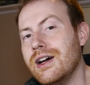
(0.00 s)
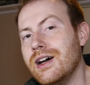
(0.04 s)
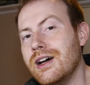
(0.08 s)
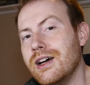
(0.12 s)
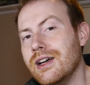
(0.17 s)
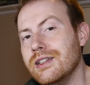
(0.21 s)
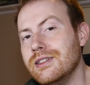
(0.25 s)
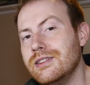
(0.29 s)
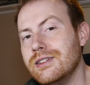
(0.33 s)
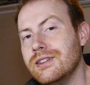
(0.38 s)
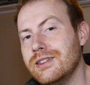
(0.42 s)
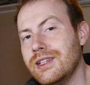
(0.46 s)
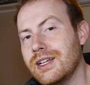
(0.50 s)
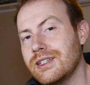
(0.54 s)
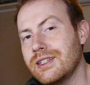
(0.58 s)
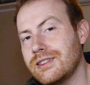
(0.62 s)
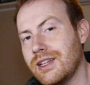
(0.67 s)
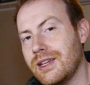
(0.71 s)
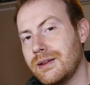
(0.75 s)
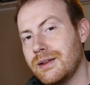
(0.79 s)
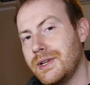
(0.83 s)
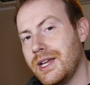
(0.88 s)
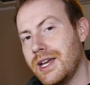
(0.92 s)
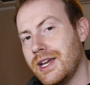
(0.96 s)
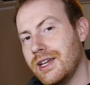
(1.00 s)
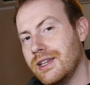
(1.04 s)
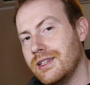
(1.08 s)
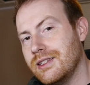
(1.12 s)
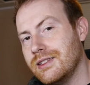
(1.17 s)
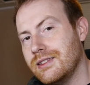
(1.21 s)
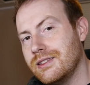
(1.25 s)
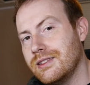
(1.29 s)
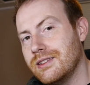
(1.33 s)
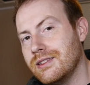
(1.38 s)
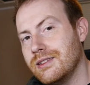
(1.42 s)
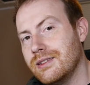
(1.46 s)
Until next time,
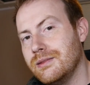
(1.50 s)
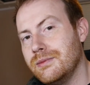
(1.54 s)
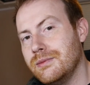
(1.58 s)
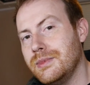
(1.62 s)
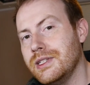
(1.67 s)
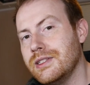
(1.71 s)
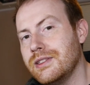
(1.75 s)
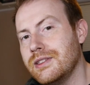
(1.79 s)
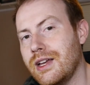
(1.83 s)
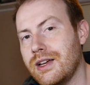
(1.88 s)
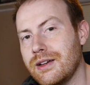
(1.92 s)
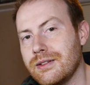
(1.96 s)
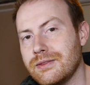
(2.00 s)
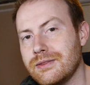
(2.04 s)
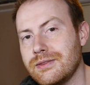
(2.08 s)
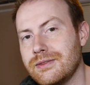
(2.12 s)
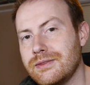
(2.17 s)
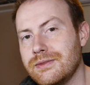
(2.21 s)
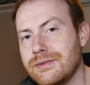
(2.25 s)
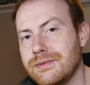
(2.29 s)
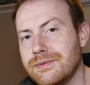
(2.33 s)
guys. Peace out.